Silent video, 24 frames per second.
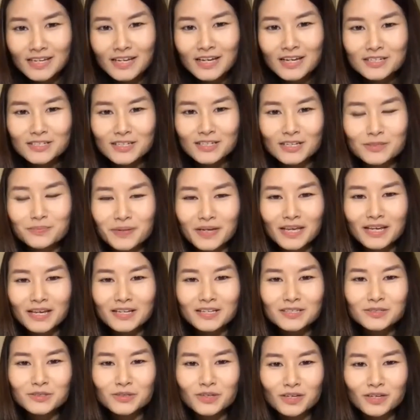just because
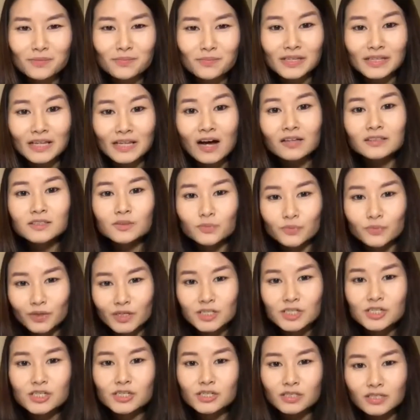it may not
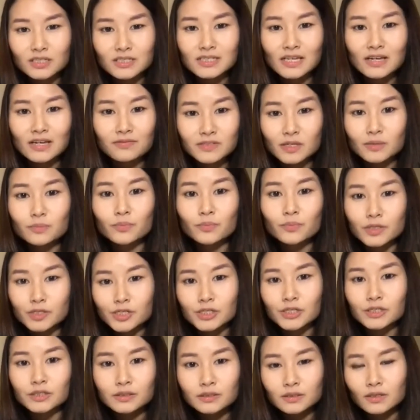reach the safe
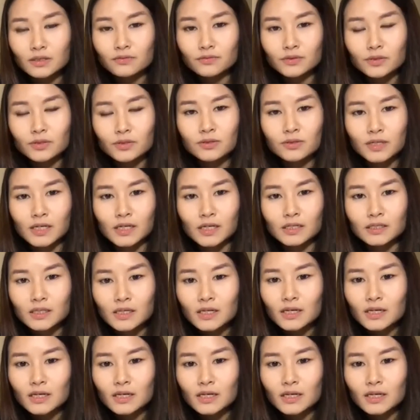temperature of the cooking.